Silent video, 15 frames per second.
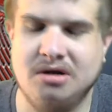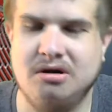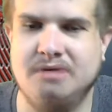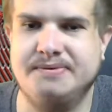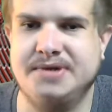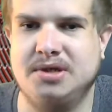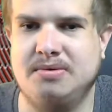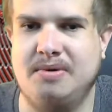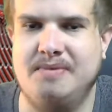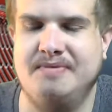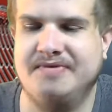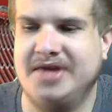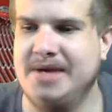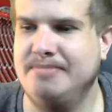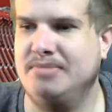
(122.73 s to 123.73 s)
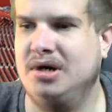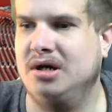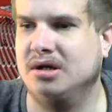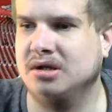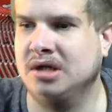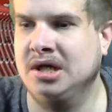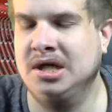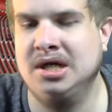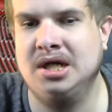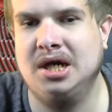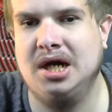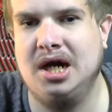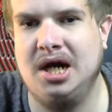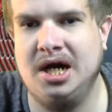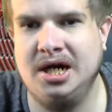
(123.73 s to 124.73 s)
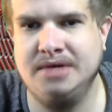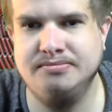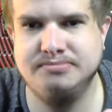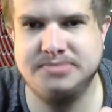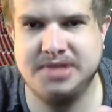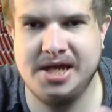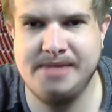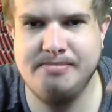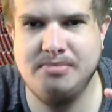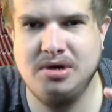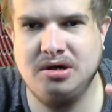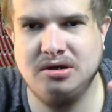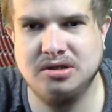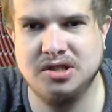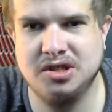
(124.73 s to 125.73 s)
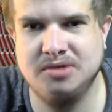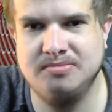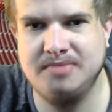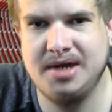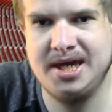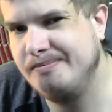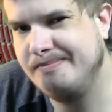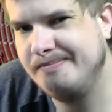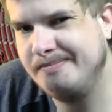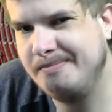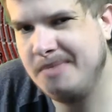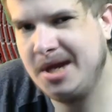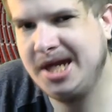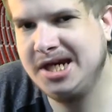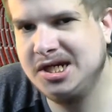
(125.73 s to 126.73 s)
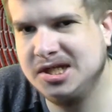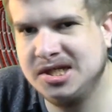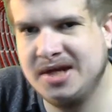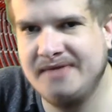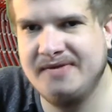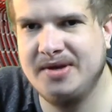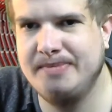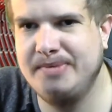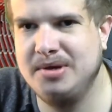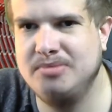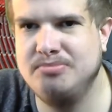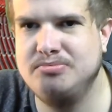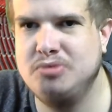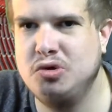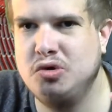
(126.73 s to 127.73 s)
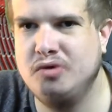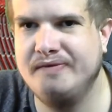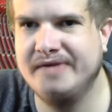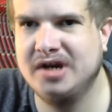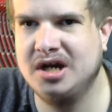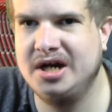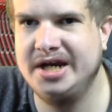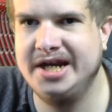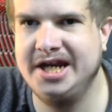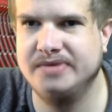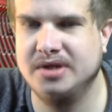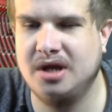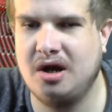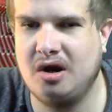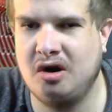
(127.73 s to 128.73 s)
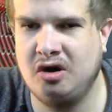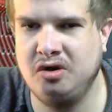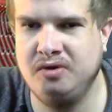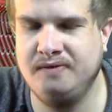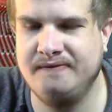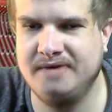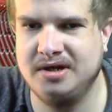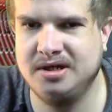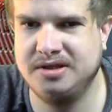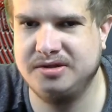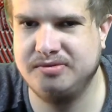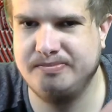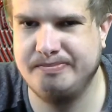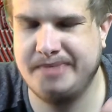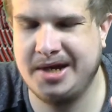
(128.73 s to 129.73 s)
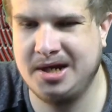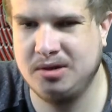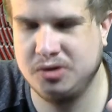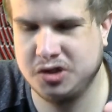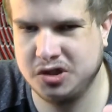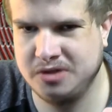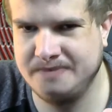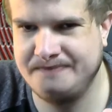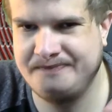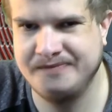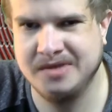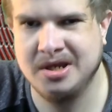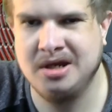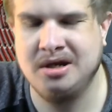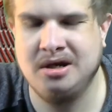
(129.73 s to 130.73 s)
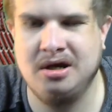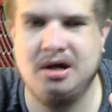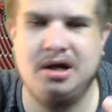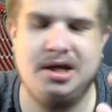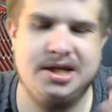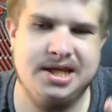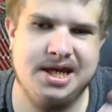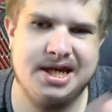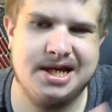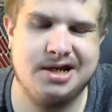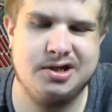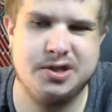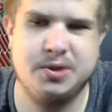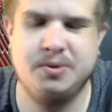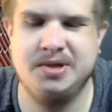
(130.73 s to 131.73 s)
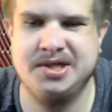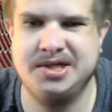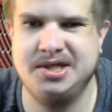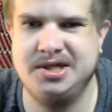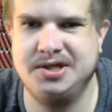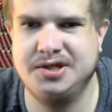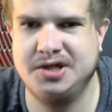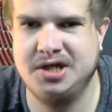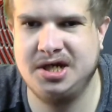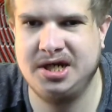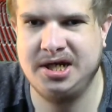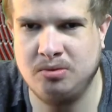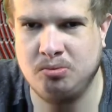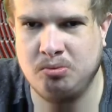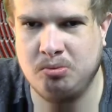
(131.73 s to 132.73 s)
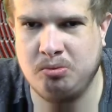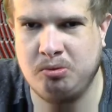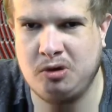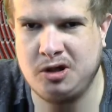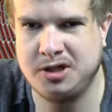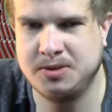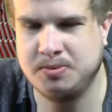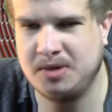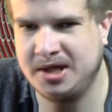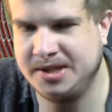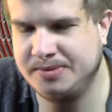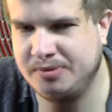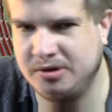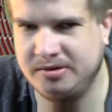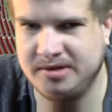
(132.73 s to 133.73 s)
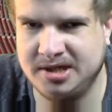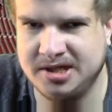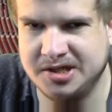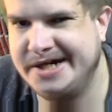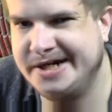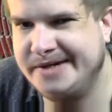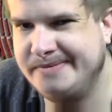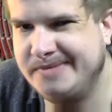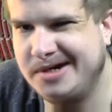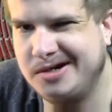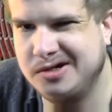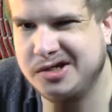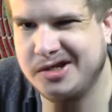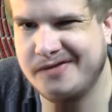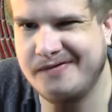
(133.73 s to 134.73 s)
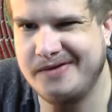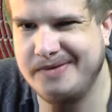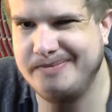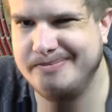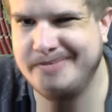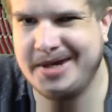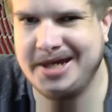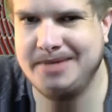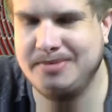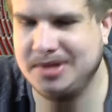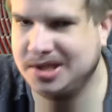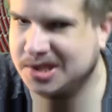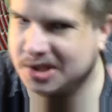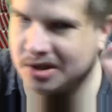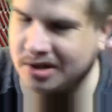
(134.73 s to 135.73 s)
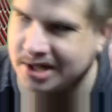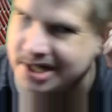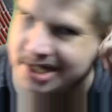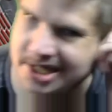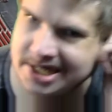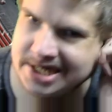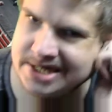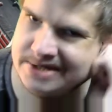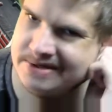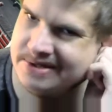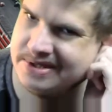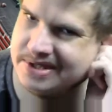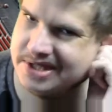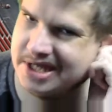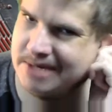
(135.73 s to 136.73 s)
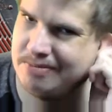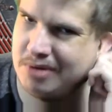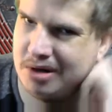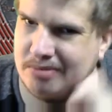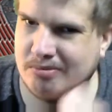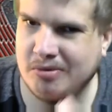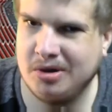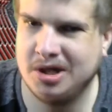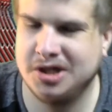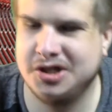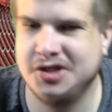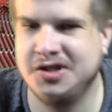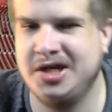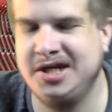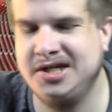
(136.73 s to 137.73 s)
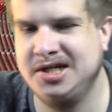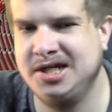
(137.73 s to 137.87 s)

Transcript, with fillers: I went with Denmark. Um, Denmark to me may just have that bit more of a cutting edge over Belgium. And yet it goes twisting and turning which way to put these two. I just think maybe slightly Denmark might just edge it